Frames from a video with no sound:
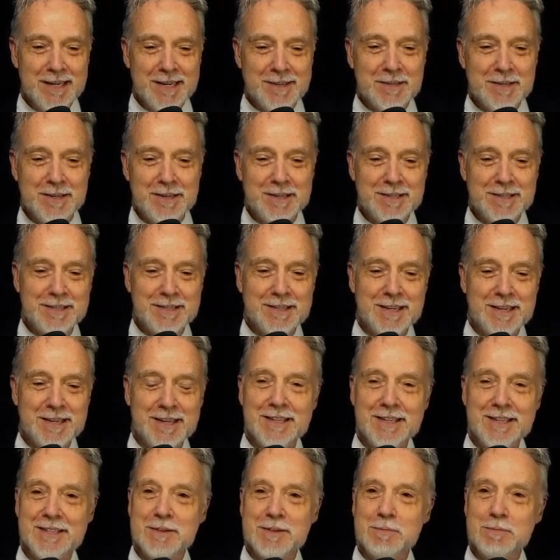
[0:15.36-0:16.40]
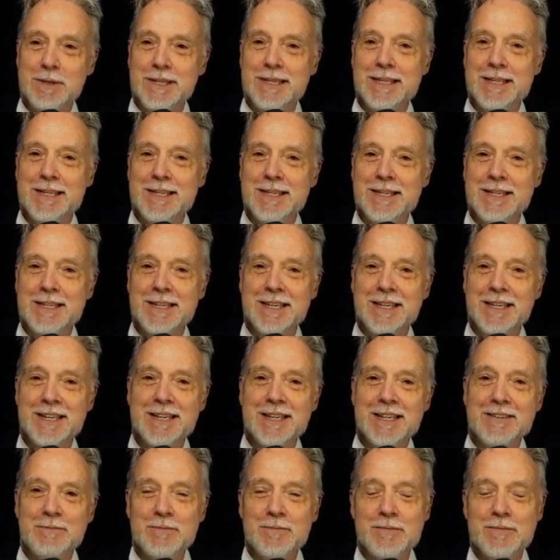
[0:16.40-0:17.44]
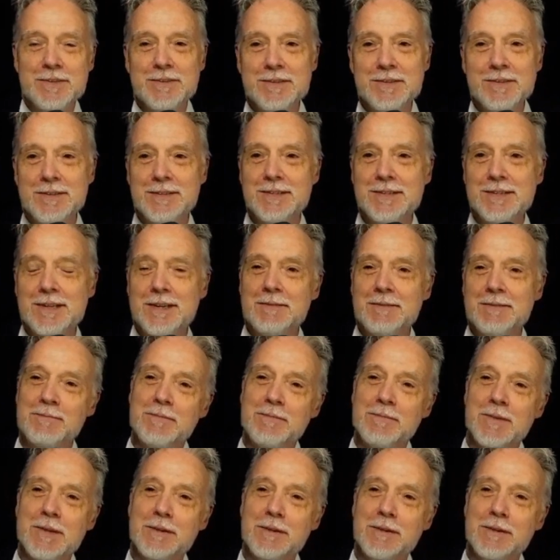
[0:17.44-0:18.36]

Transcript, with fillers: So let's uh, let's begin. Um, this is um,